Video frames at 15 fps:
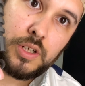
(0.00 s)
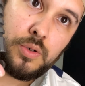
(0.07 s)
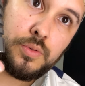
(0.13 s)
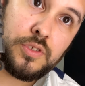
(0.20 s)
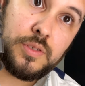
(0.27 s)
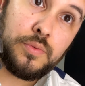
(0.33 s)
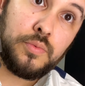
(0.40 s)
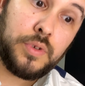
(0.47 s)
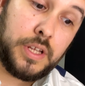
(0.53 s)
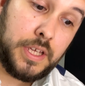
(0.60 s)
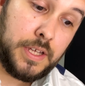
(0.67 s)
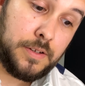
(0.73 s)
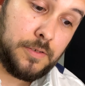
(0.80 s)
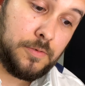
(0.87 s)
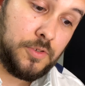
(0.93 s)
to hold this one
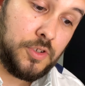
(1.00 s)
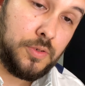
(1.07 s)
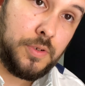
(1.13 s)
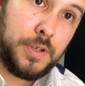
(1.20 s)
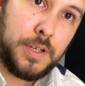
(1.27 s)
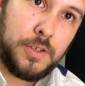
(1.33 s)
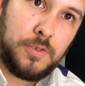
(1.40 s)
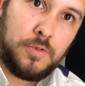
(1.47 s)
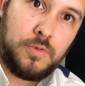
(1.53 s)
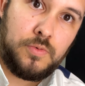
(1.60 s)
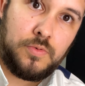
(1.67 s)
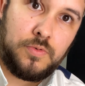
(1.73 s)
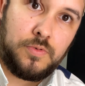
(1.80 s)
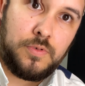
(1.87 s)
hand and show you guys. Ooh.